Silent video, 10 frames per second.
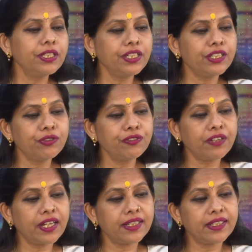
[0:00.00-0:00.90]
a new
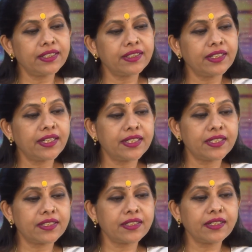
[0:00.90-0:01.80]
file in the
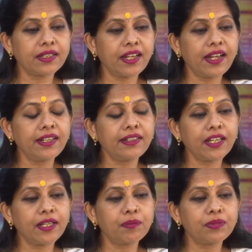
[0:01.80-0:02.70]
editor and
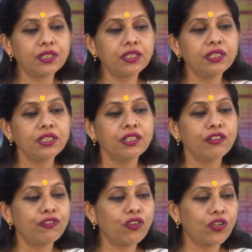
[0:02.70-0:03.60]
type the
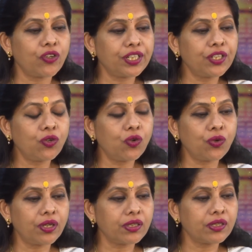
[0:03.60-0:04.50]
following code.